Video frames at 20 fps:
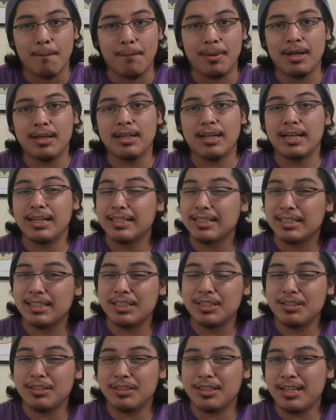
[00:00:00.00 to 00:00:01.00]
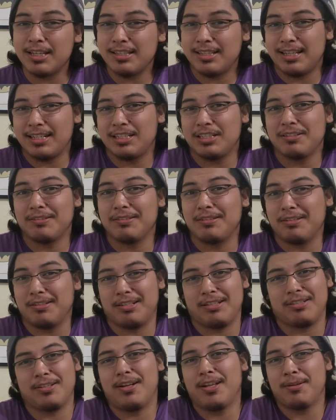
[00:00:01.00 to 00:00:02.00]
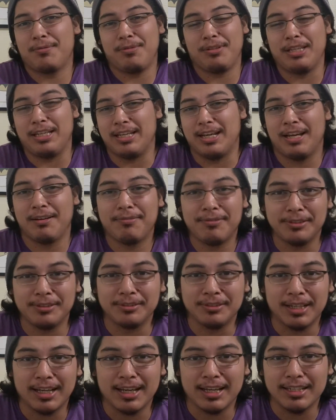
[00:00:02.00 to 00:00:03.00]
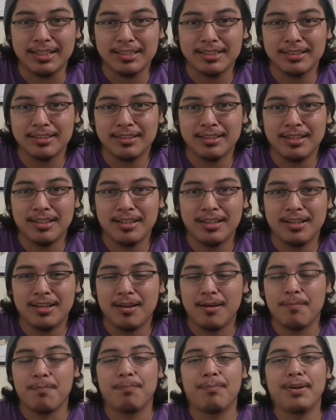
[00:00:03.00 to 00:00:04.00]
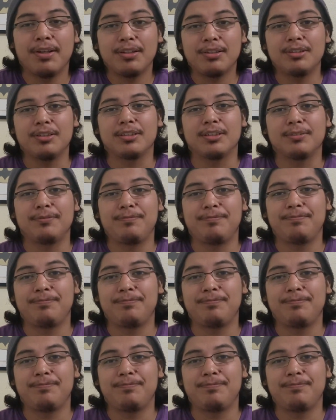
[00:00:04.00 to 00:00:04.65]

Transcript: But until then, that's all I really got for you guys. But look,